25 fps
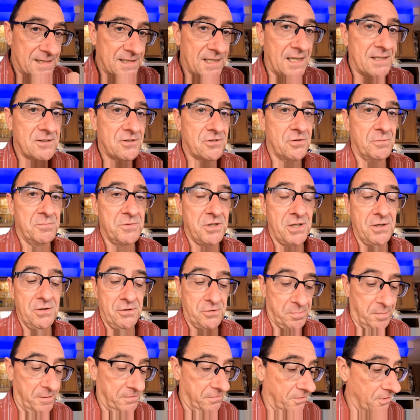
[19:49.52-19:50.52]
text some
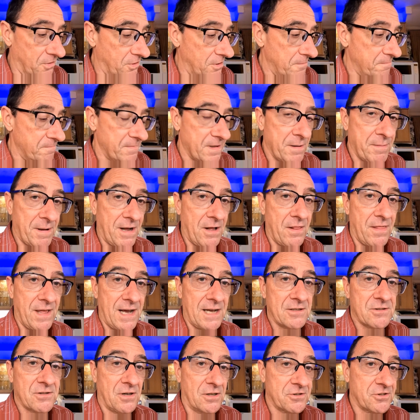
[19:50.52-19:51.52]
news before about
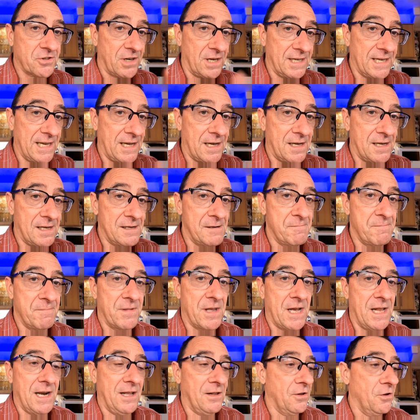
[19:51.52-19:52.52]
that, so I'll try and get
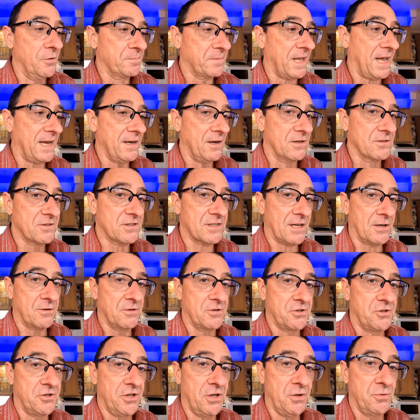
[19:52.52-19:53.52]
um, a little update on
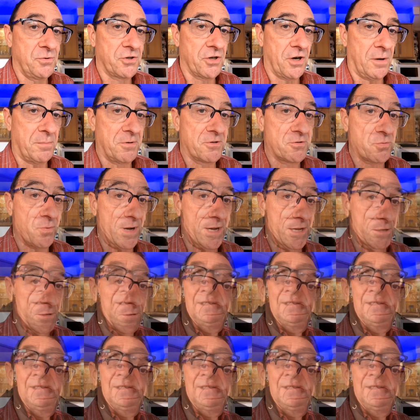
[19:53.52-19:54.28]
Sandra's new job as well.